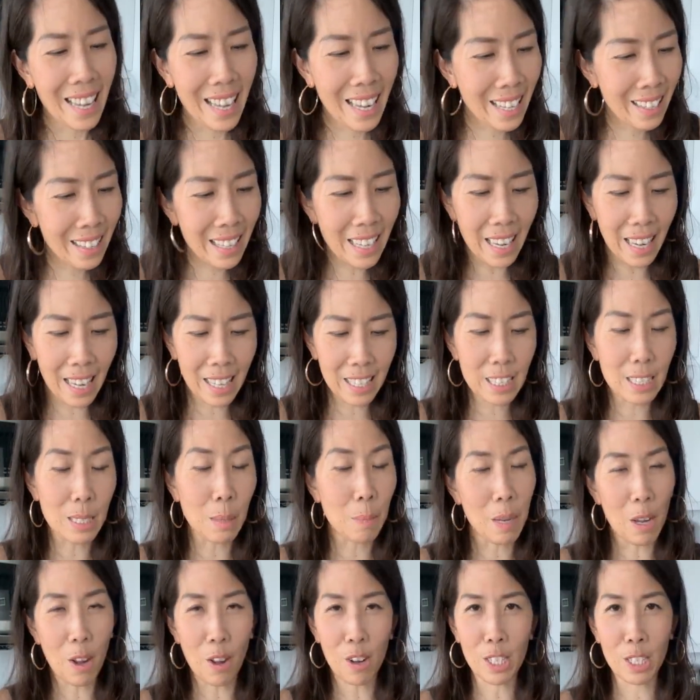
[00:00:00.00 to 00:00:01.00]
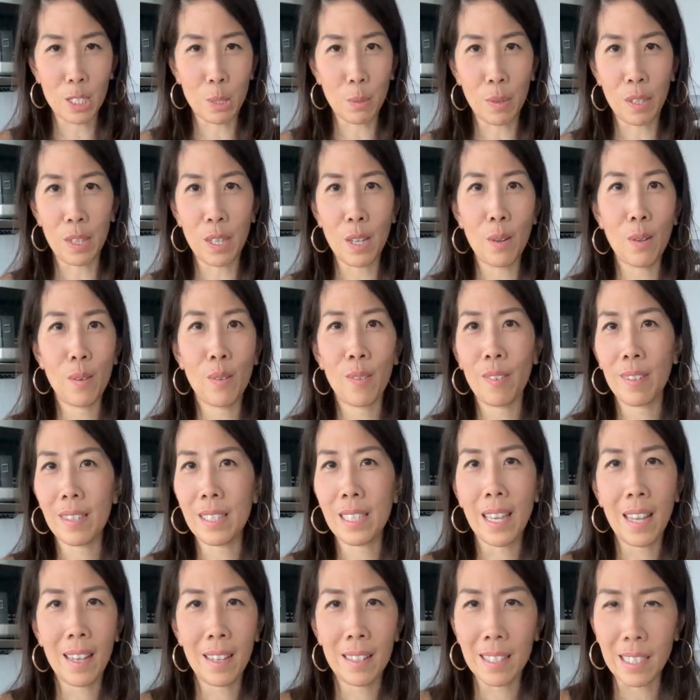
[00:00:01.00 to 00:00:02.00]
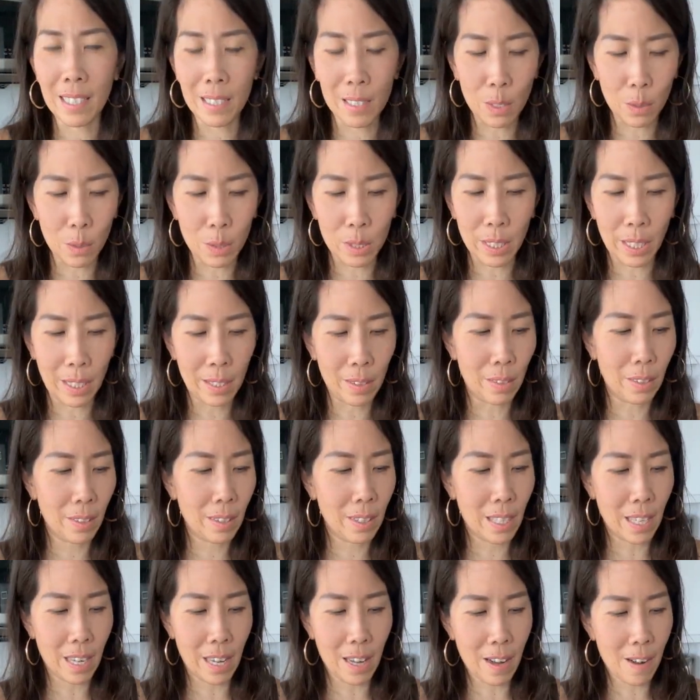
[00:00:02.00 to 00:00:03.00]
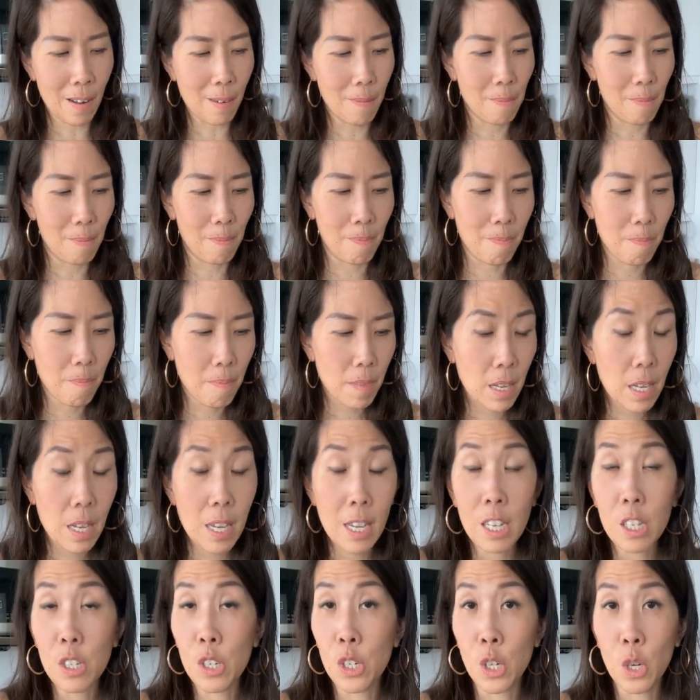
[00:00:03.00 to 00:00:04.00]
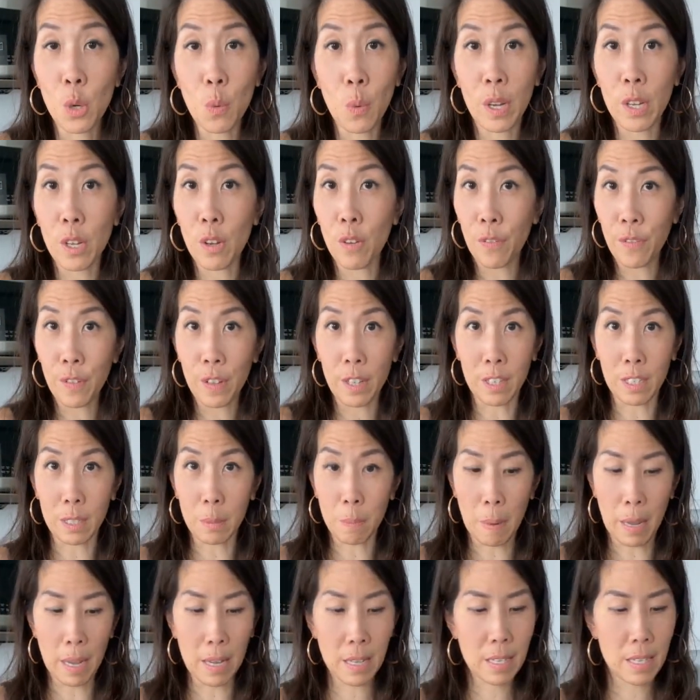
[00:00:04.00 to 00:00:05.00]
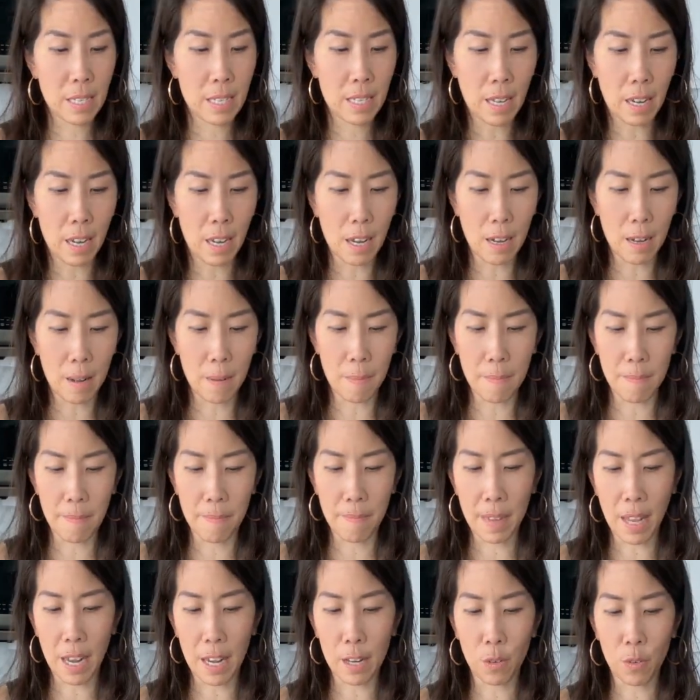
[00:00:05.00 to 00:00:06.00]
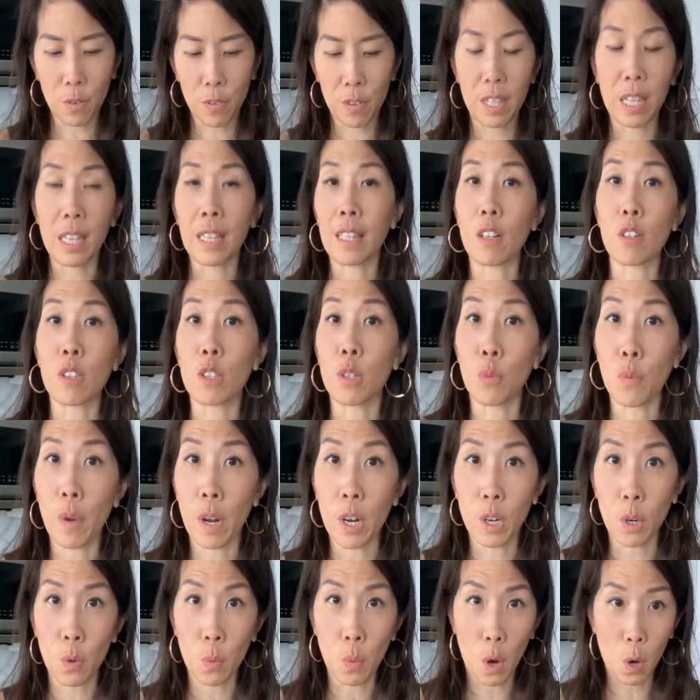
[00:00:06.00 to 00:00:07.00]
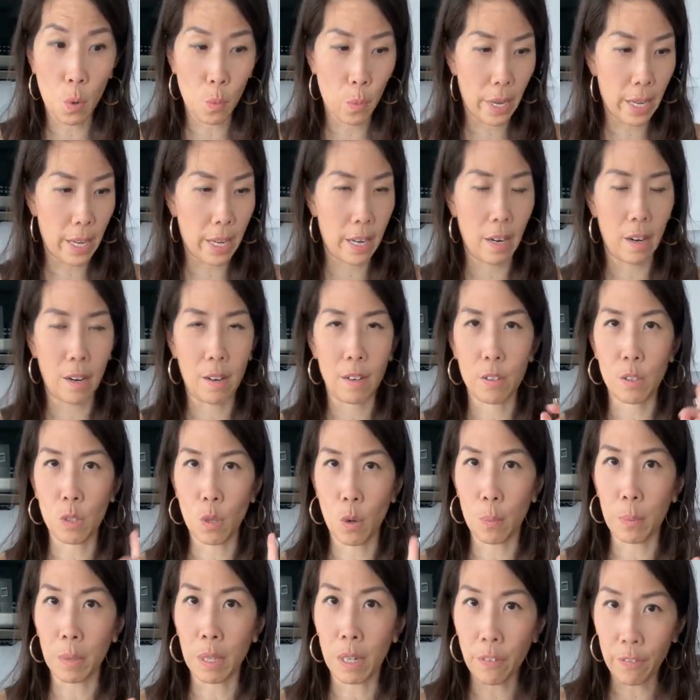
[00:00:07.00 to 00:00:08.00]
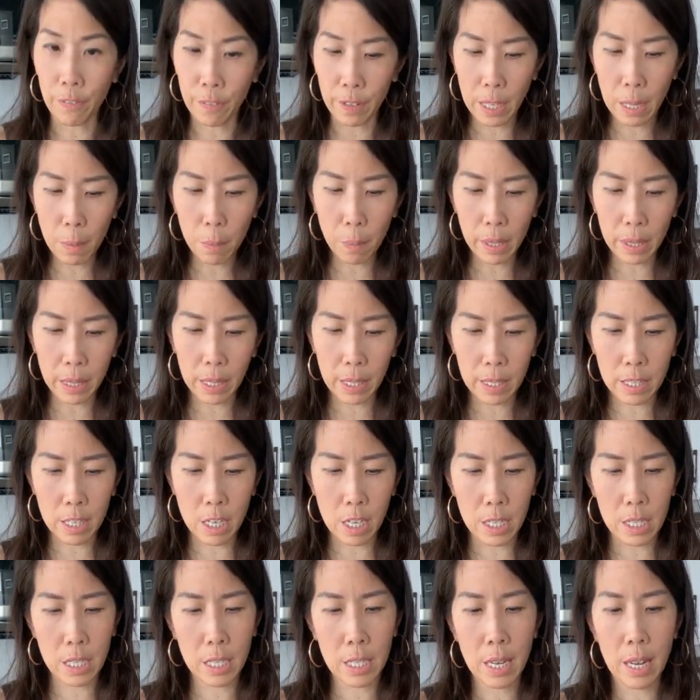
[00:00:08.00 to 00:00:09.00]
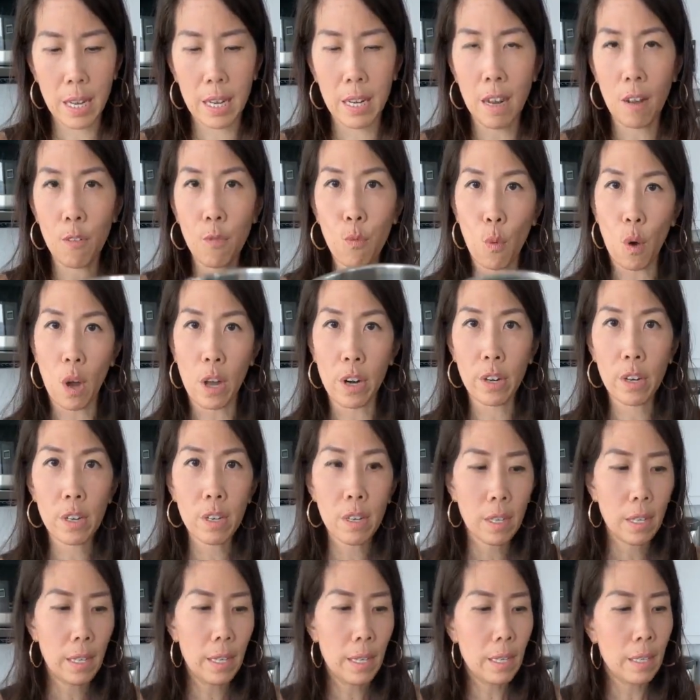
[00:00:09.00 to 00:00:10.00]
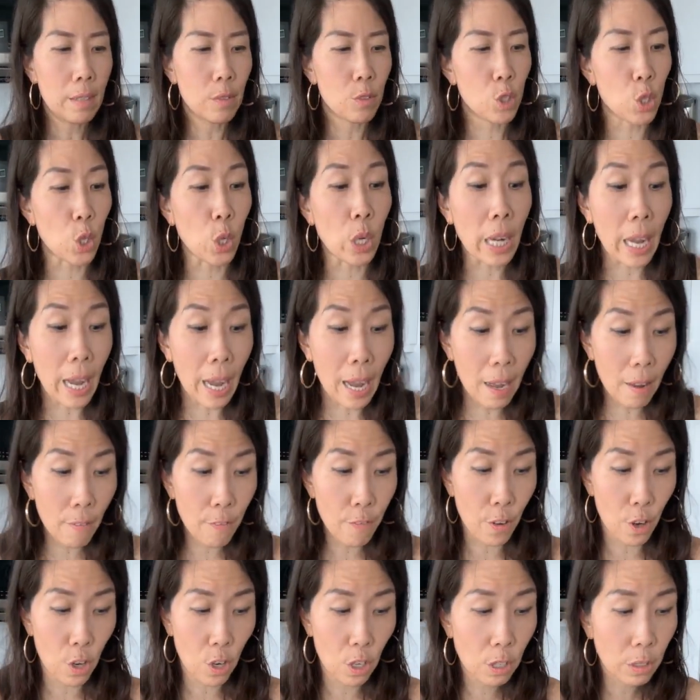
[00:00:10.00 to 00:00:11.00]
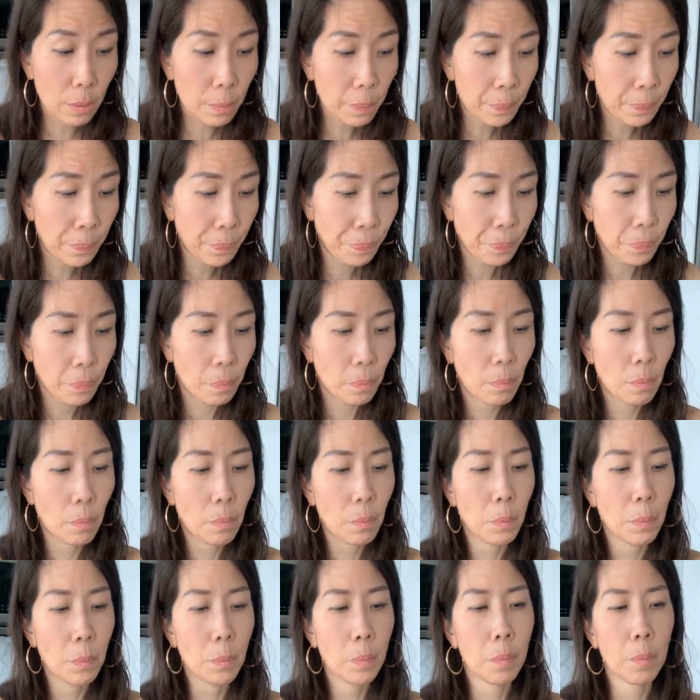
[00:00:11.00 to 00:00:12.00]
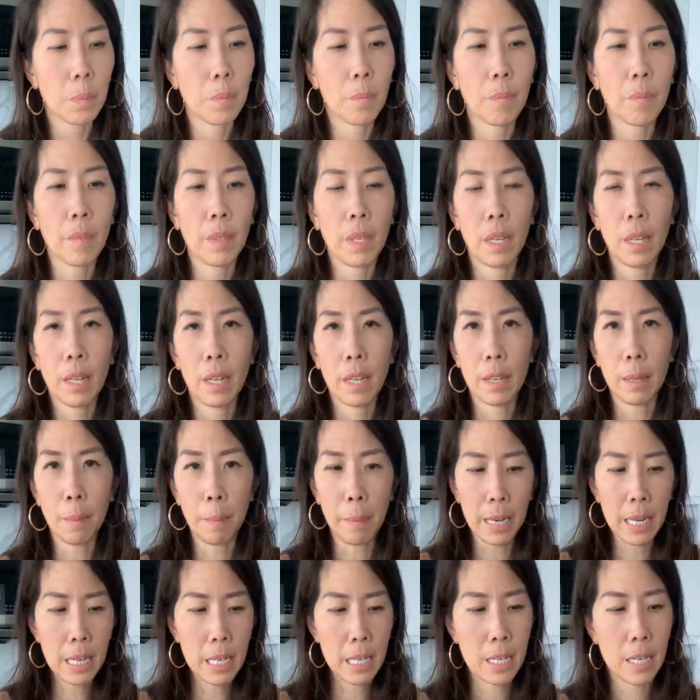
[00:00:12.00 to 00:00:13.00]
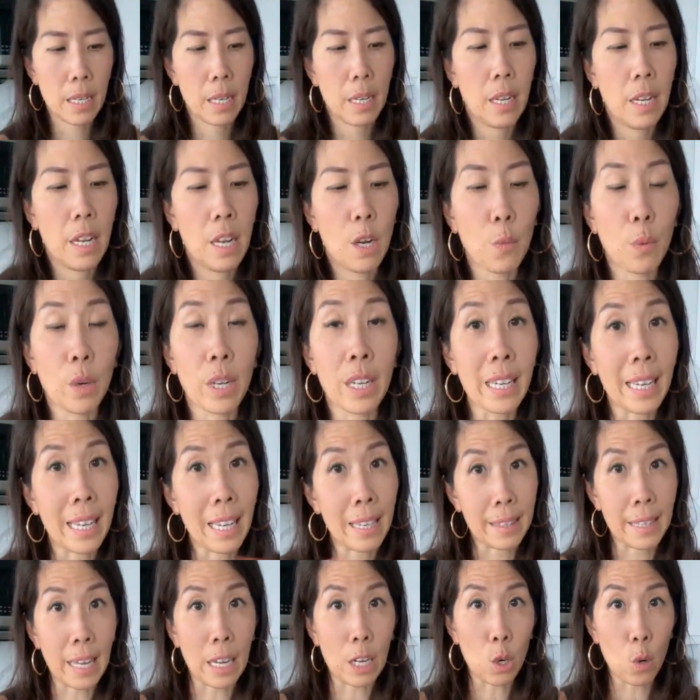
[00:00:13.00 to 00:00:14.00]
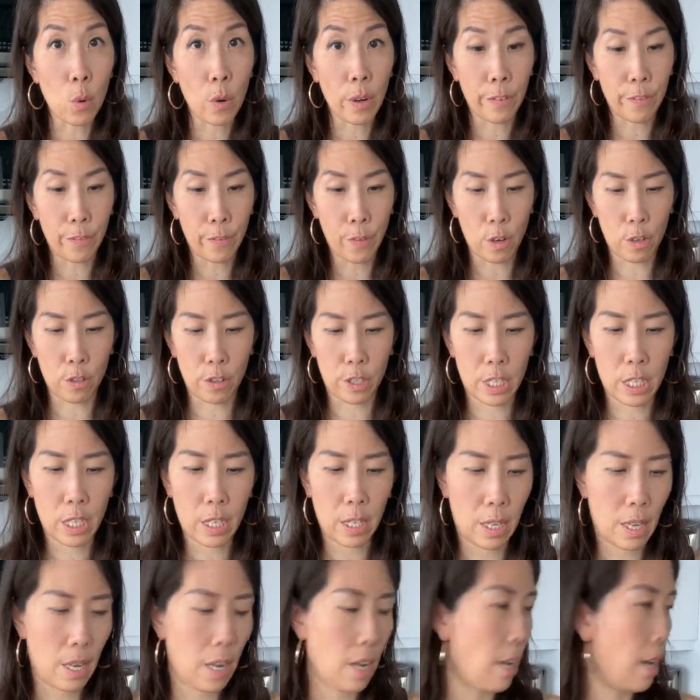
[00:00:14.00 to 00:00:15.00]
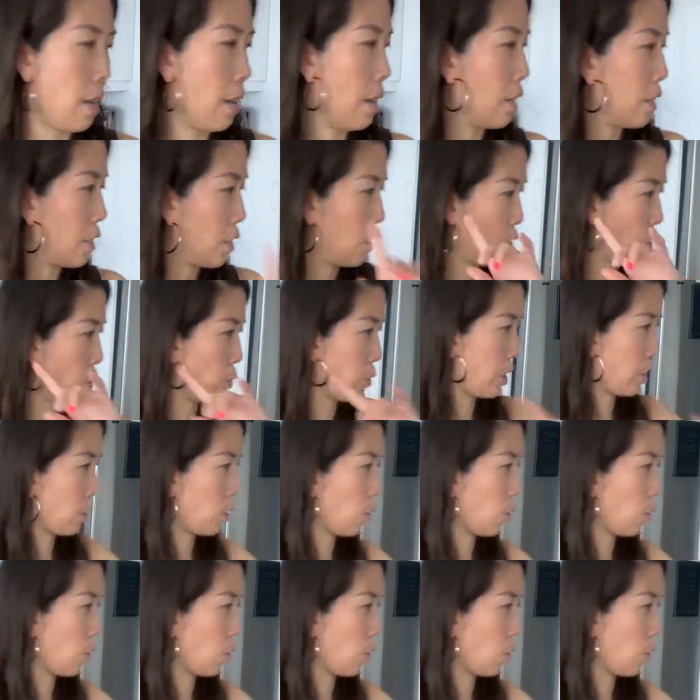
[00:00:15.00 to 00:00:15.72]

In the end, to be honest with you, taste is so subtle. Do what you feel is best. I don't think there's a right or wrong way here. So I'm gonna fill it with just enough water to cover the meat. We're gonna get that going first. So